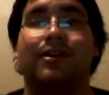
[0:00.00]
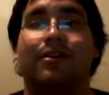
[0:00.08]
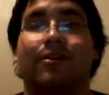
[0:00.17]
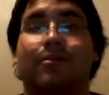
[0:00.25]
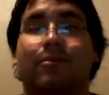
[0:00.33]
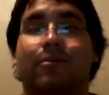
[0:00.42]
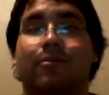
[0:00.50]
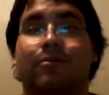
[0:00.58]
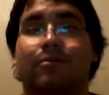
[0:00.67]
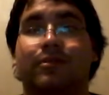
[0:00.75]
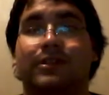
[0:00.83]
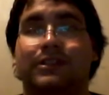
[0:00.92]
or
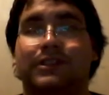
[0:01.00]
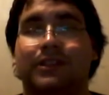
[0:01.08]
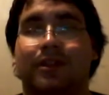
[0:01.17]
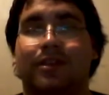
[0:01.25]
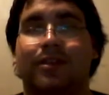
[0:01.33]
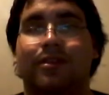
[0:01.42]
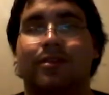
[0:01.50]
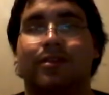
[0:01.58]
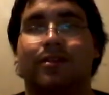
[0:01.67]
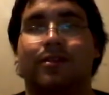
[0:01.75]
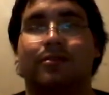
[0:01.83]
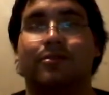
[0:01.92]
the
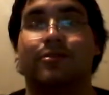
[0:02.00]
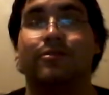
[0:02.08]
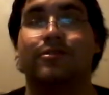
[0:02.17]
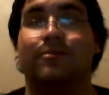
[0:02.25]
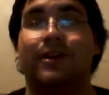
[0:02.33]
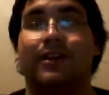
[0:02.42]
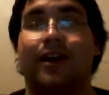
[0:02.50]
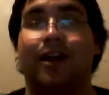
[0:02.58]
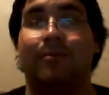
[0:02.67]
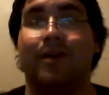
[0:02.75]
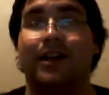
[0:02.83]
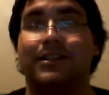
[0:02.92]
cruiserweight
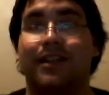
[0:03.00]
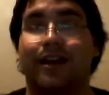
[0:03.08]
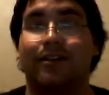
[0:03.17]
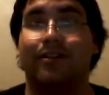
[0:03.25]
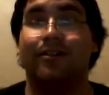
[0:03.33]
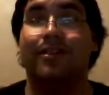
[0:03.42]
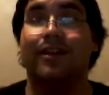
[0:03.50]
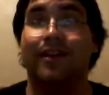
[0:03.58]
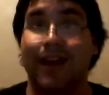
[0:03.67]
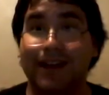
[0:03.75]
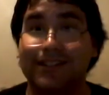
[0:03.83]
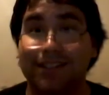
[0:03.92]
title match that occurred the
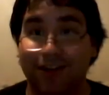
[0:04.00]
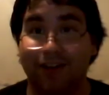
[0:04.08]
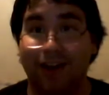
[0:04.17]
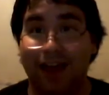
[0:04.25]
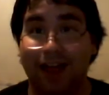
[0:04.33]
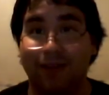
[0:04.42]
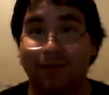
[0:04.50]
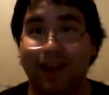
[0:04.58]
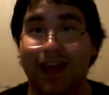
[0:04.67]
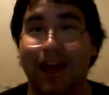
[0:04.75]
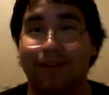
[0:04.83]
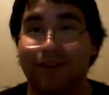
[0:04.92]
next year at
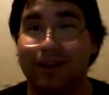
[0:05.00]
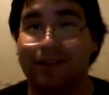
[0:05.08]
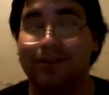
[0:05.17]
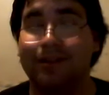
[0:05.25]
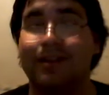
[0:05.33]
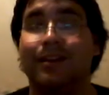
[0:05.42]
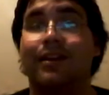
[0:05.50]
Halloween Havoc.